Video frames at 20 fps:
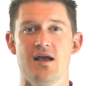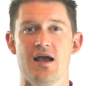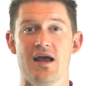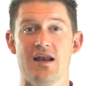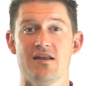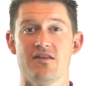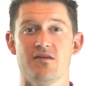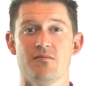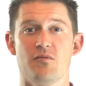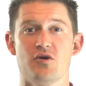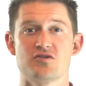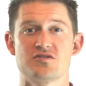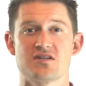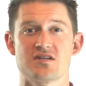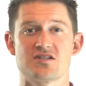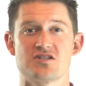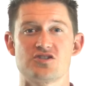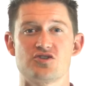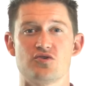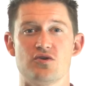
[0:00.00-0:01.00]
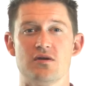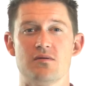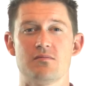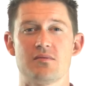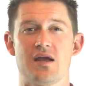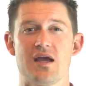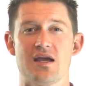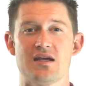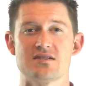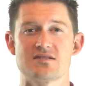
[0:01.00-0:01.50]
and in the most
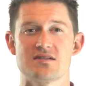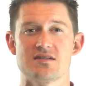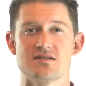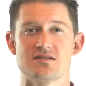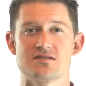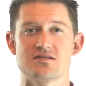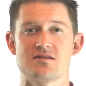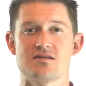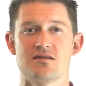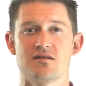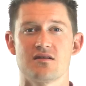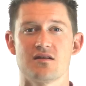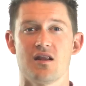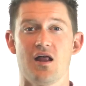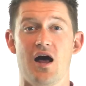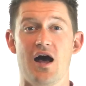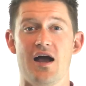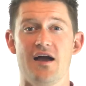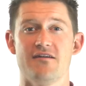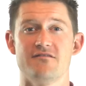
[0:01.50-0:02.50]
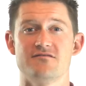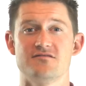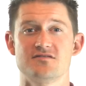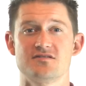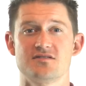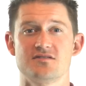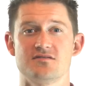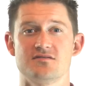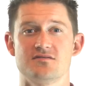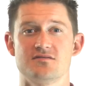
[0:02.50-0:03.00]
extreme cases,
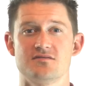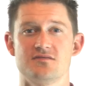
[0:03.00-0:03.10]
lives.